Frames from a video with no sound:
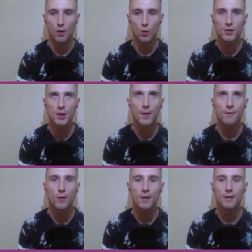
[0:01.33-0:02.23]
What's up
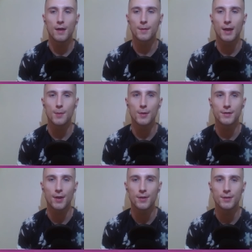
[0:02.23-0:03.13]
everyone, I'm
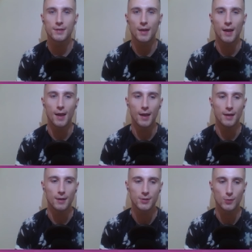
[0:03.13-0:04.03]
CallumOnToast,
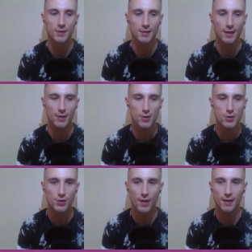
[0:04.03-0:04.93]
and I just want to say a
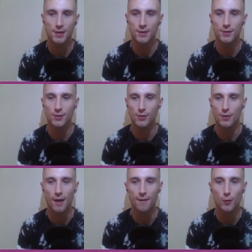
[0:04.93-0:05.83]
huge thank you to
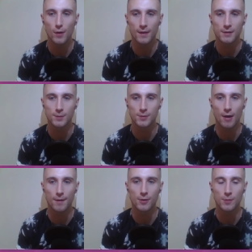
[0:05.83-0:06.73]
everyone that
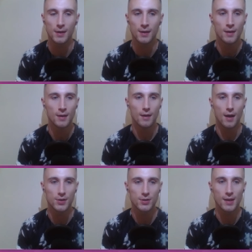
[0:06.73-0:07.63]
subscribed to me.
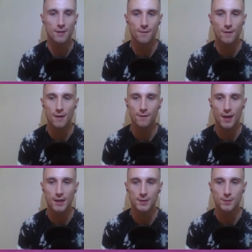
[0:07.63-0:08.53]
I just hit
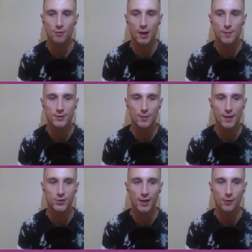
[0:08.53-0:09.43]
5k subscribers on my
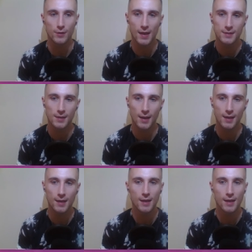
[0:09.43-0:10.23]
channel yesterday,